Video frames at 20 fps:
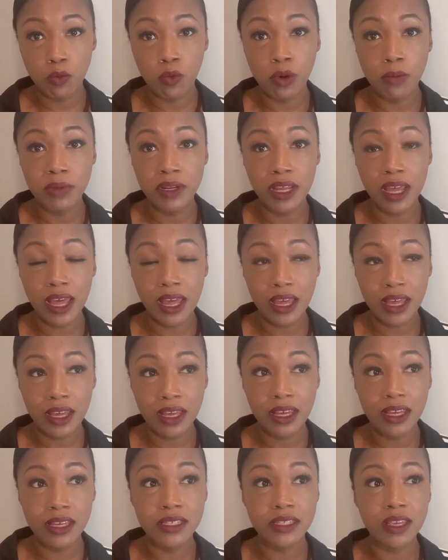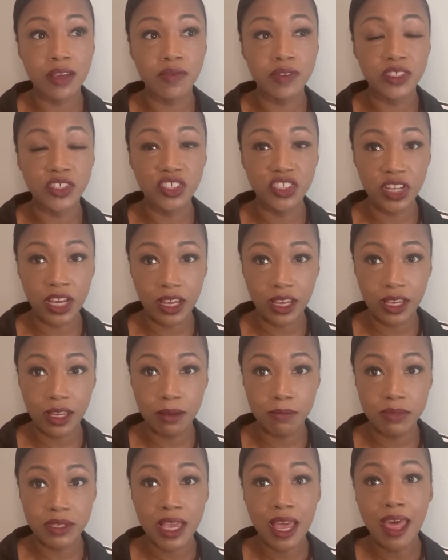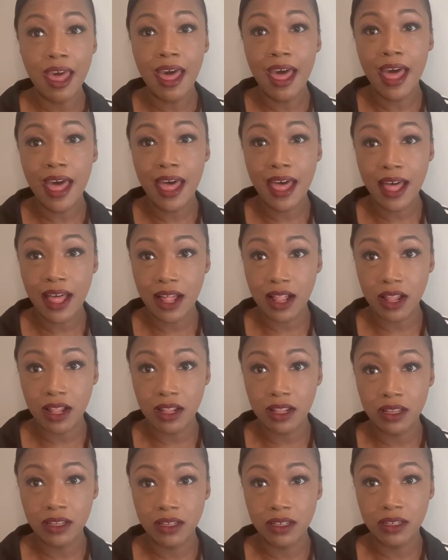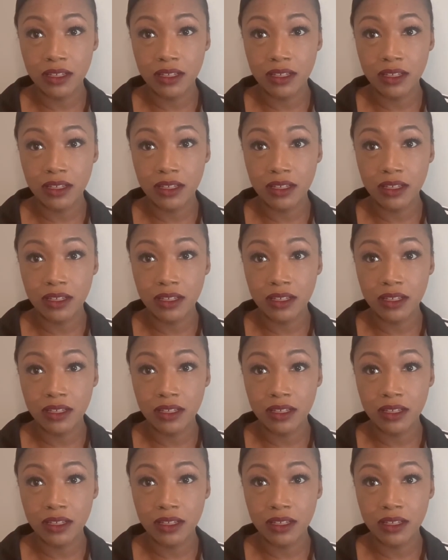Woman A has given James hell